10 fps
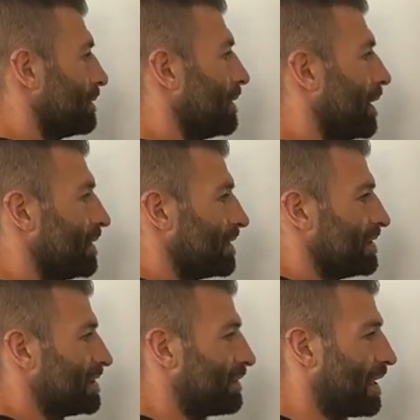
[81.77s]
And does
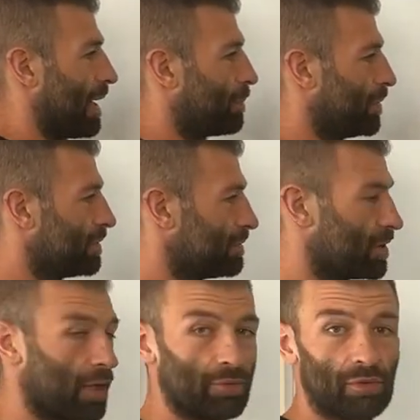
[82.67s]
this ever happen?
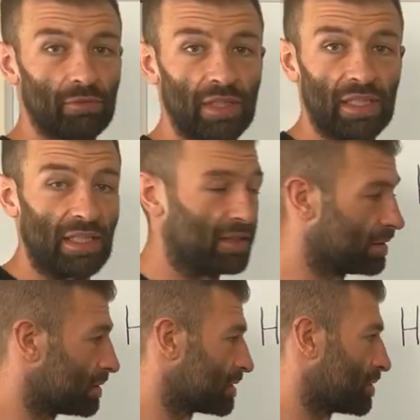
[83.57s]
No, not really. A
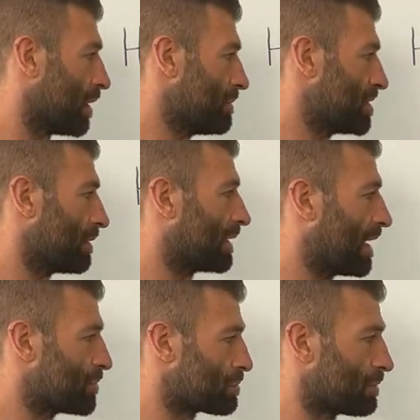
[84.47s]
lot of the times you don't get a
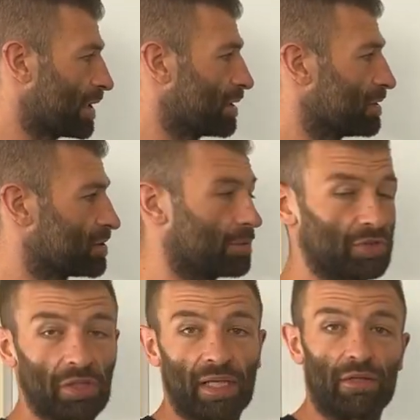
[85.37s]
drawing, a lot of the times you
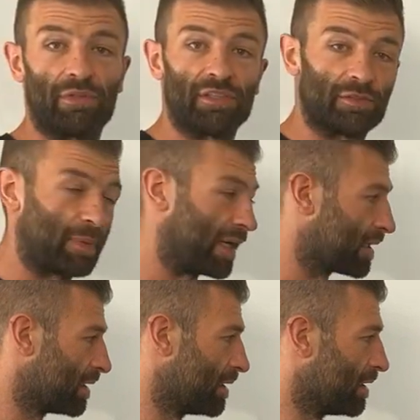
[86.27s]
don't get a written spec,
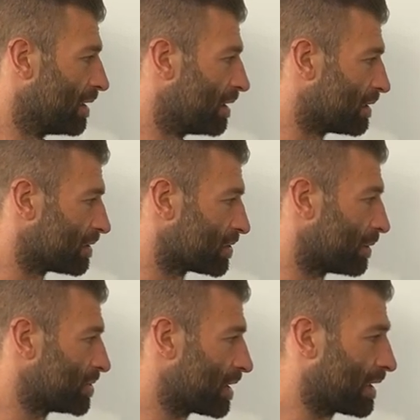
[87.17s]
a lot of
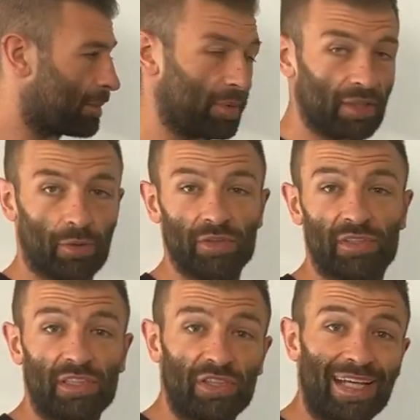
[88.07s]
times you don't get a bill of
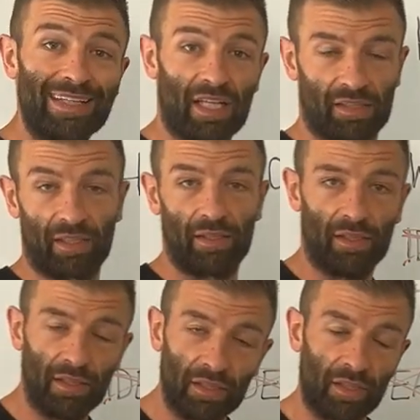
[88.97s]
quantities, you get nothing.
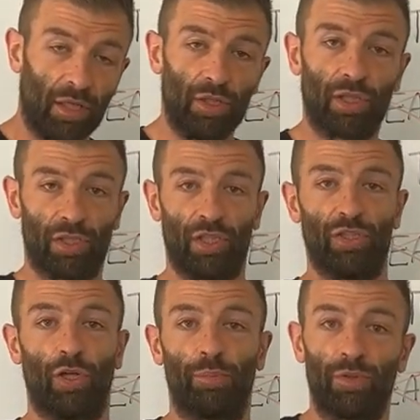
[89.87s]
You go and look at the
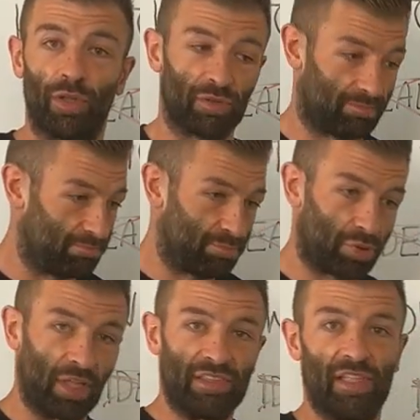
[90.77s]
job, you've got to
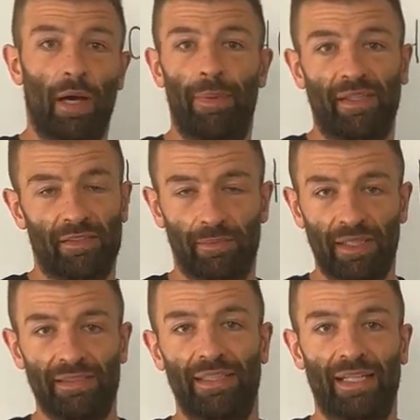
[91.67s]
price it up,
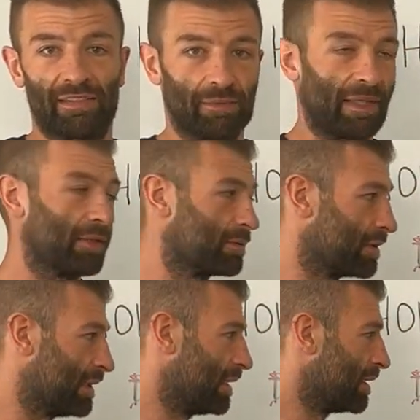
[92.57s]
estimate it, guesstimate all
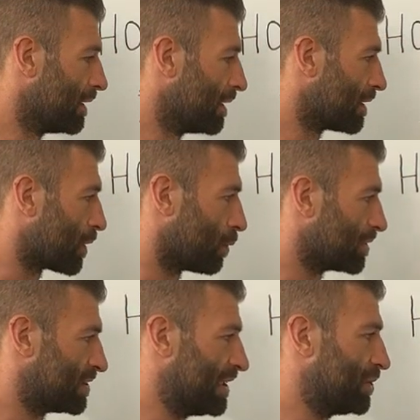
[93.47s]
the
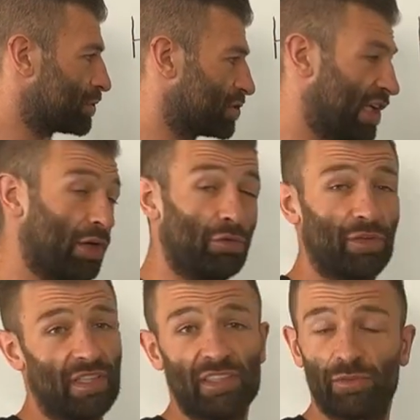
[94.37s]
quantities yourself,
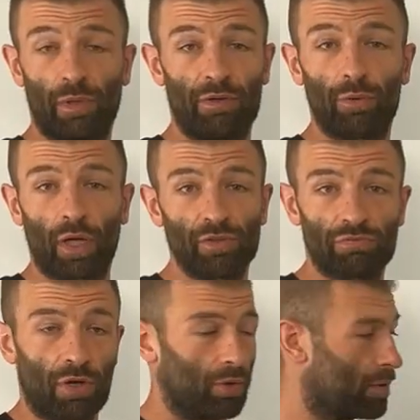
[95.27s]
and this is where it all goes
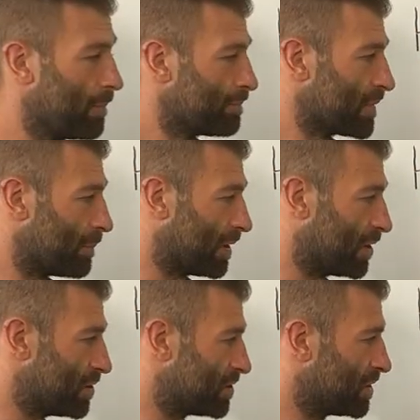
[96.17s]
wrong.
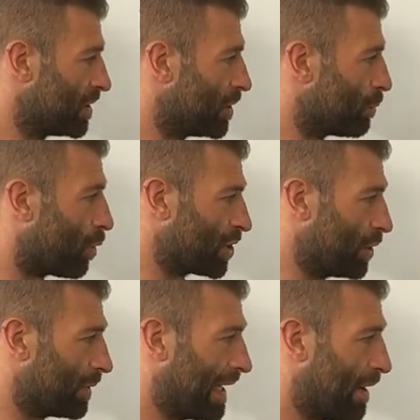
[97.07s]
Because what
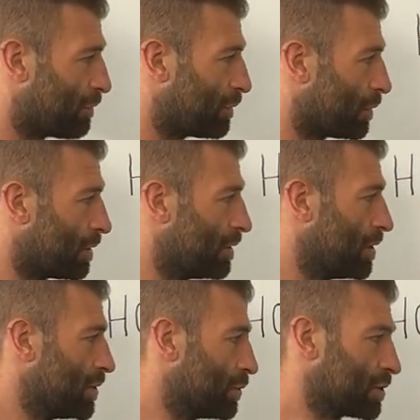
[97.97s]
you allow for,
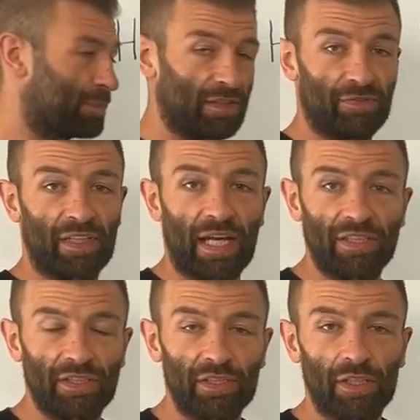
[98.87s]
your
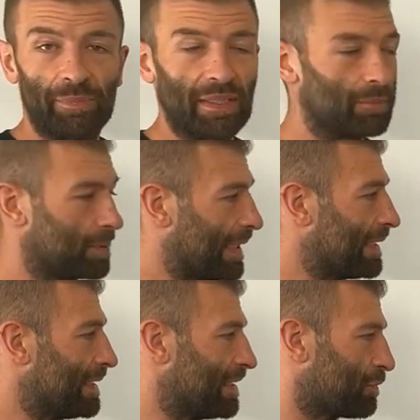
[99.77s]
specification, could be
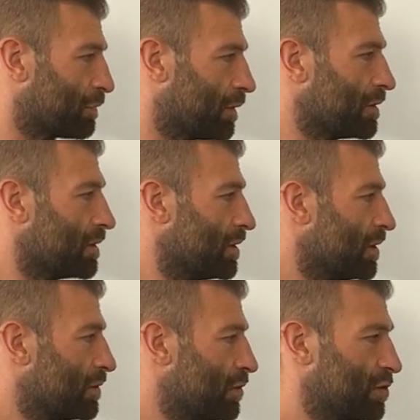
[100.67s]
completely different
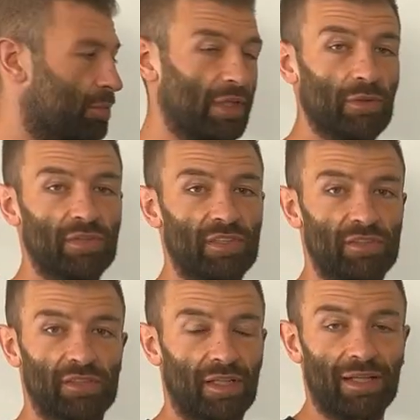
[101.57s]
to someone
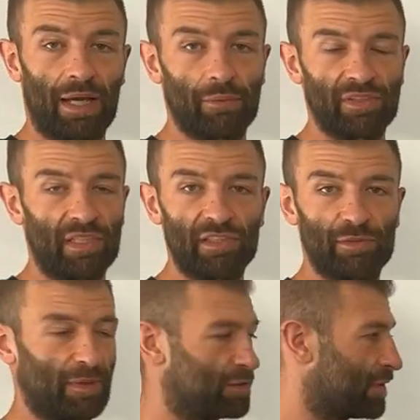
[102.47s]
else's allowances and
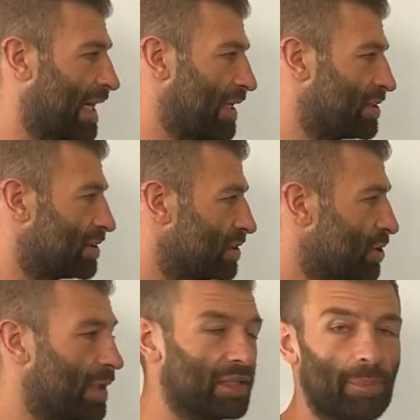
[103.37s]
specifications, and
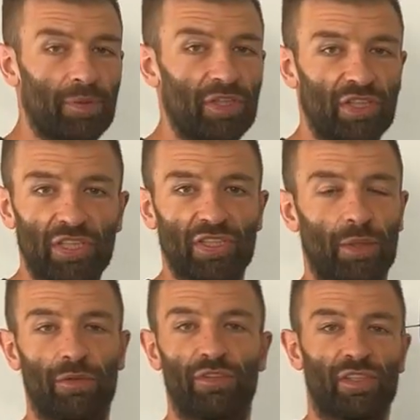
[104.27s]
you end up in a shit
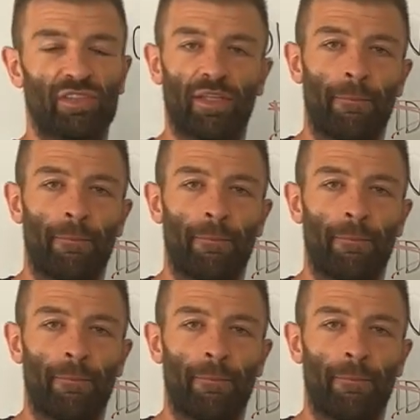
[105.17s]
show of just,